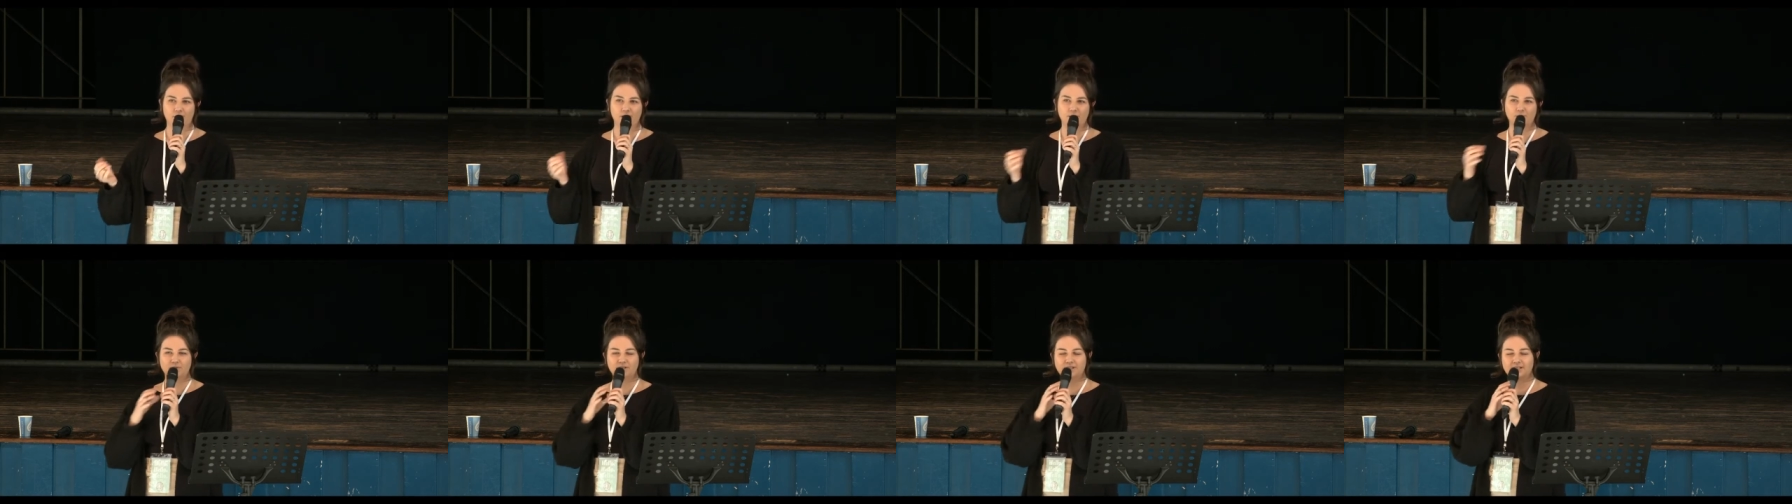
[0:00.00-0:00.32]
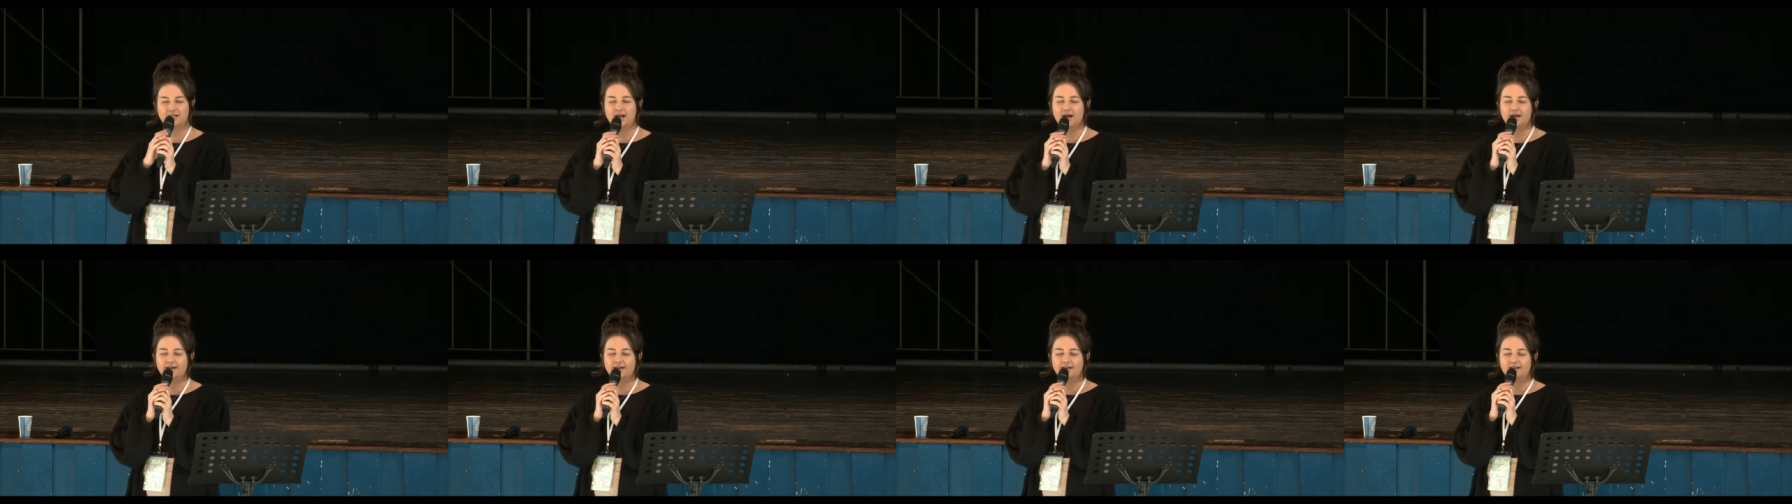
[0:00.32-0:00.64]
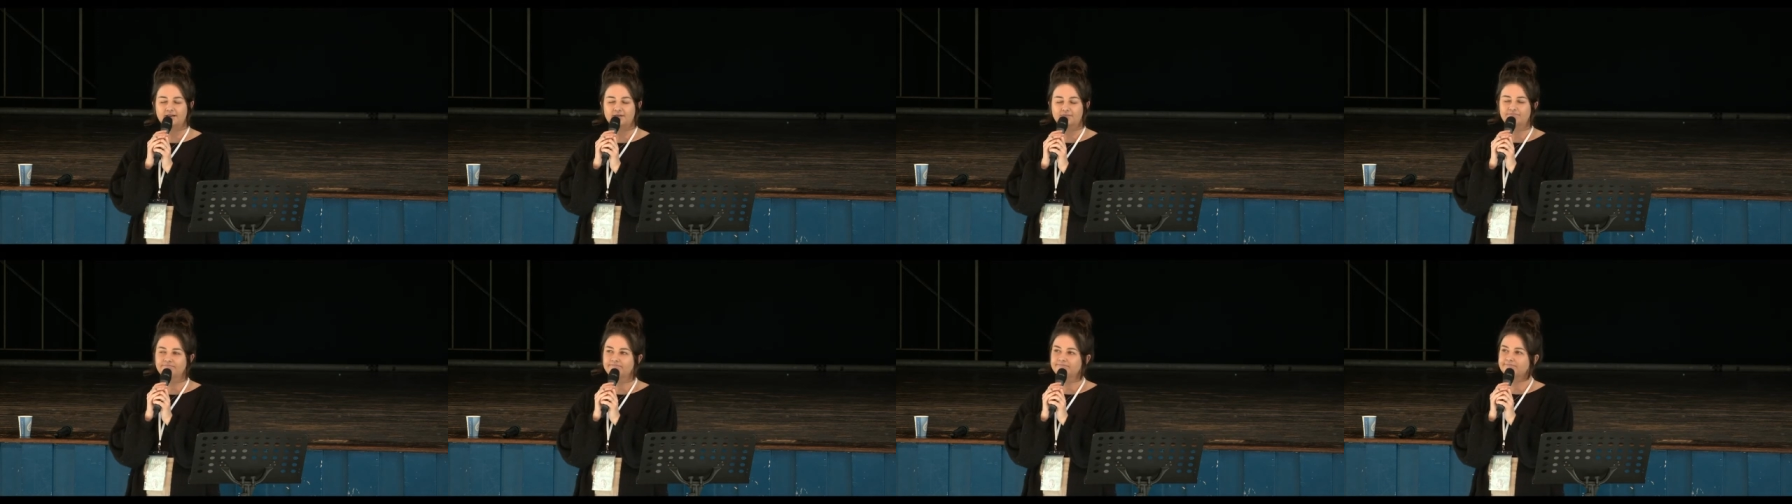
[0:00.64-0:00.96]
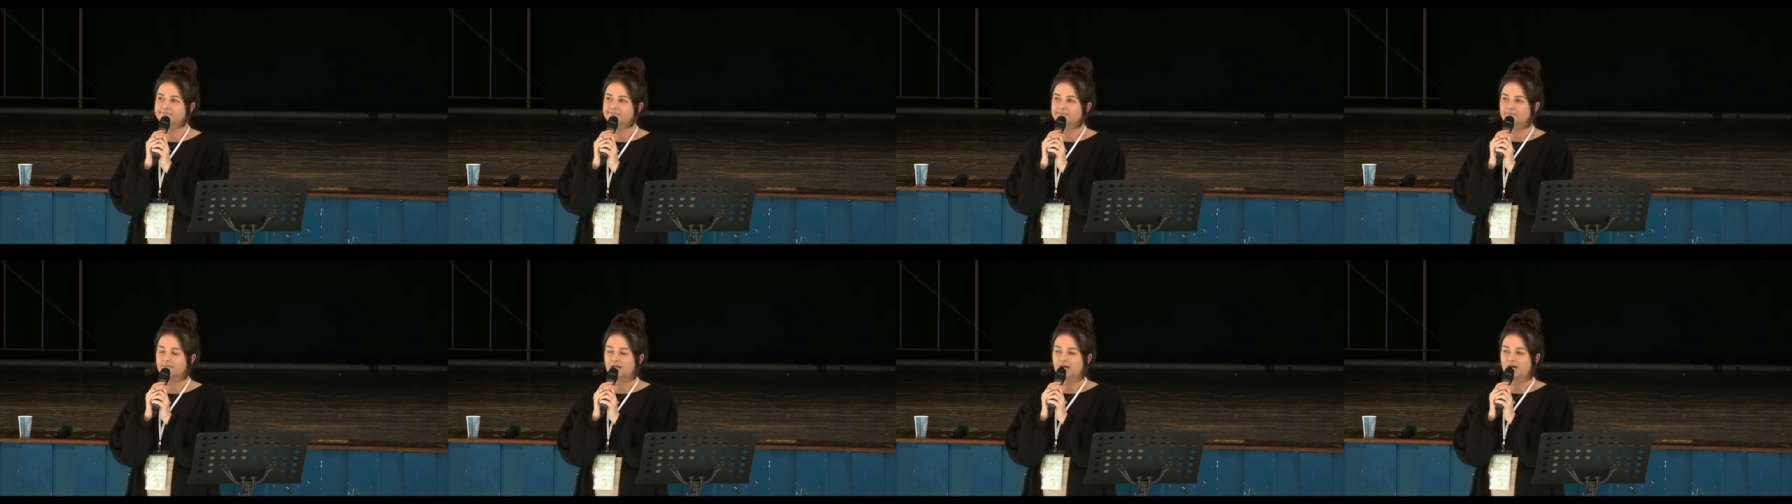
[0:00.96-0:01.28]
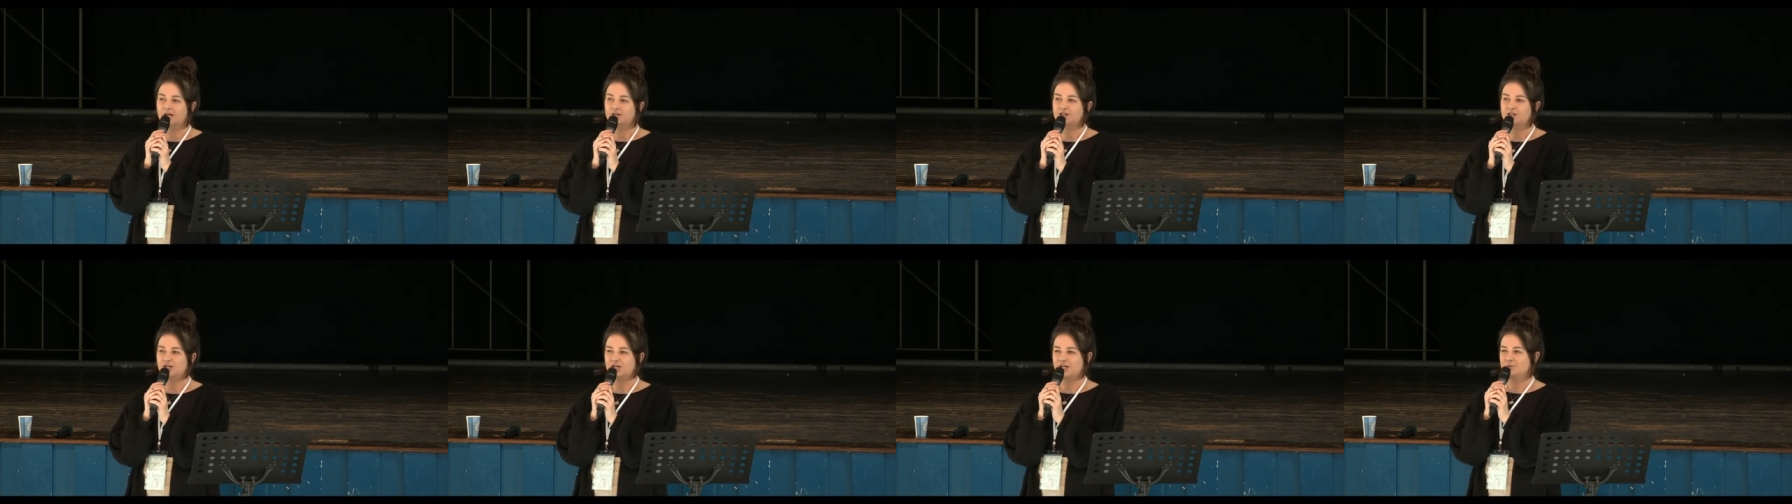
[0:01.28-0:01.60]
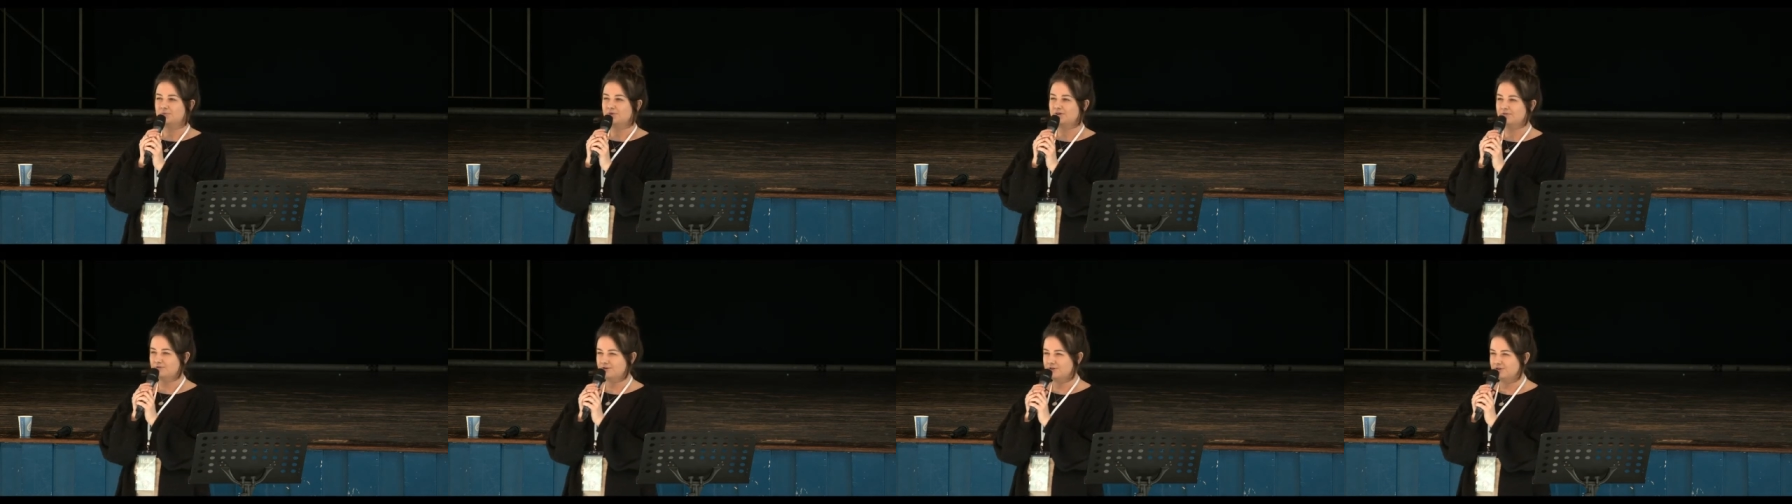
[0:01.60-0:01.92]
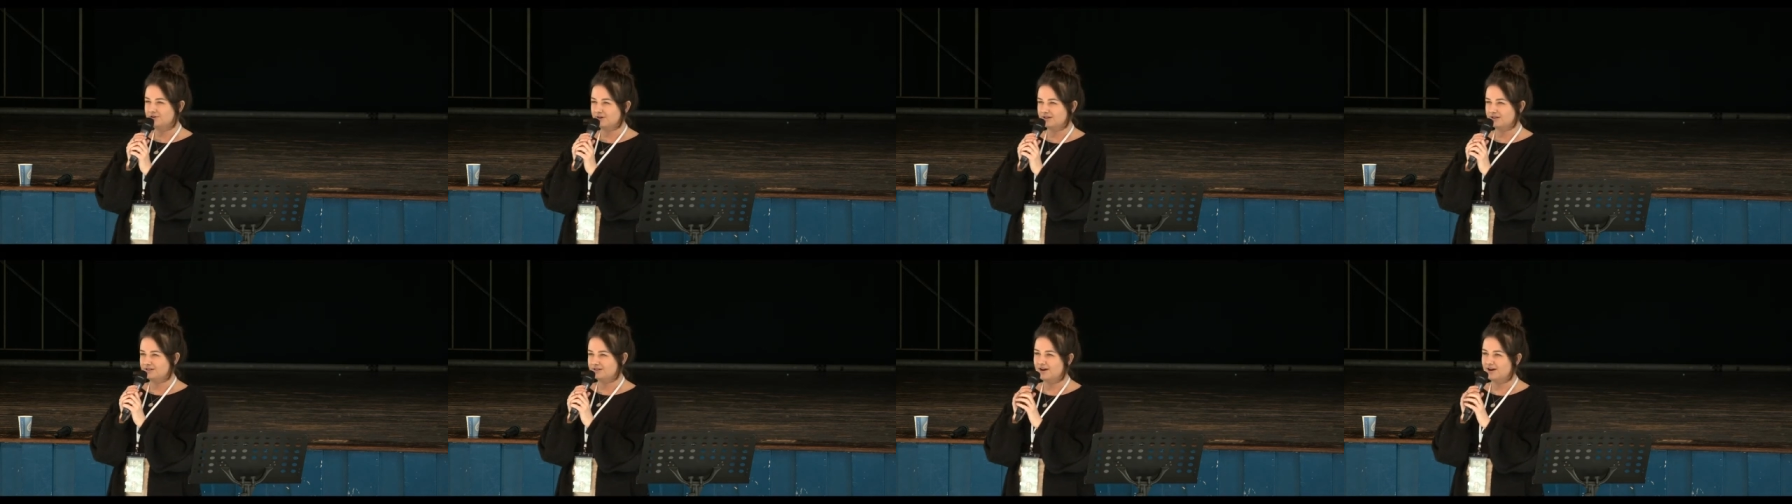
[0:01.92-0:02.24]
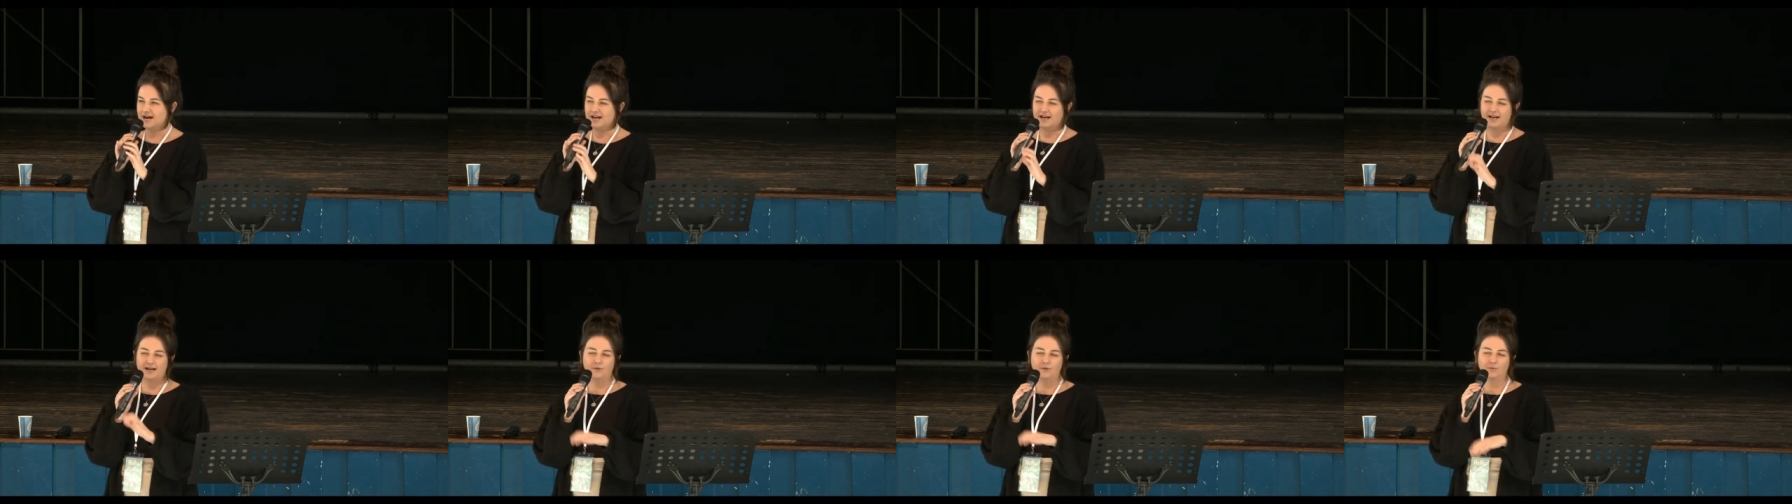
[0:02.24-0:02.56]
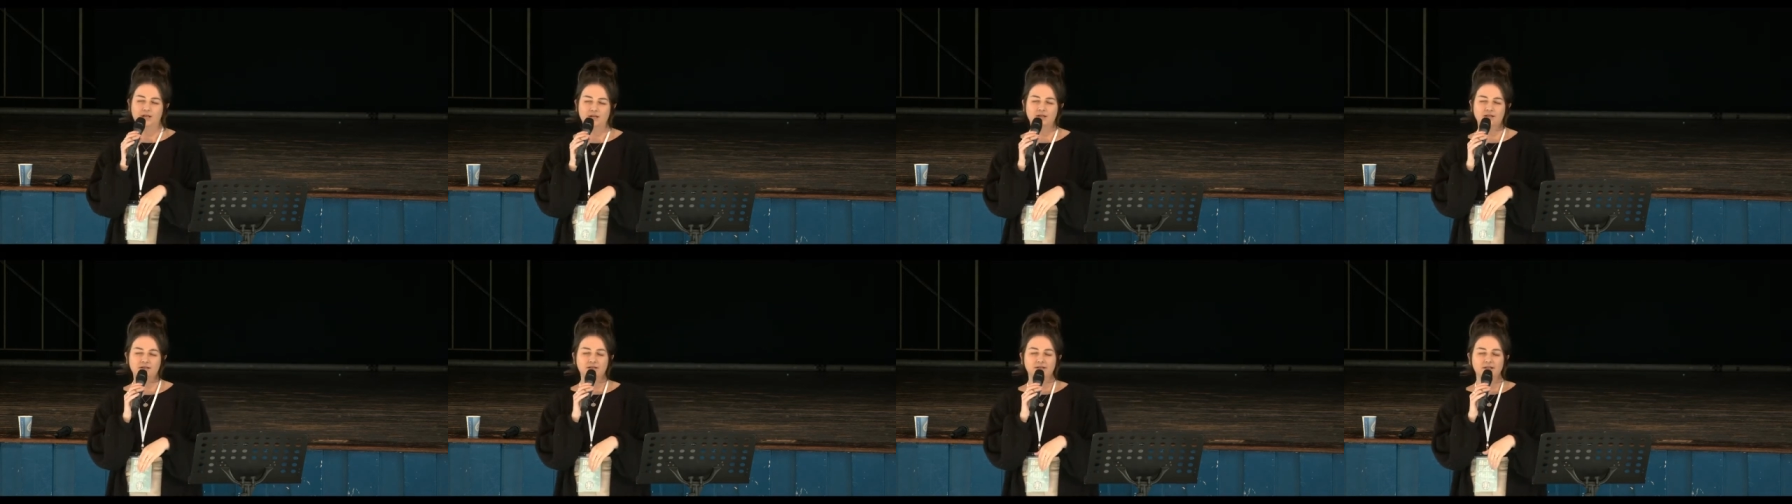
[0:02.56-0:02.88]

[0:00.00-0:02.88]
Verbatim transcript: It was like, I don't know if you guys have had it, when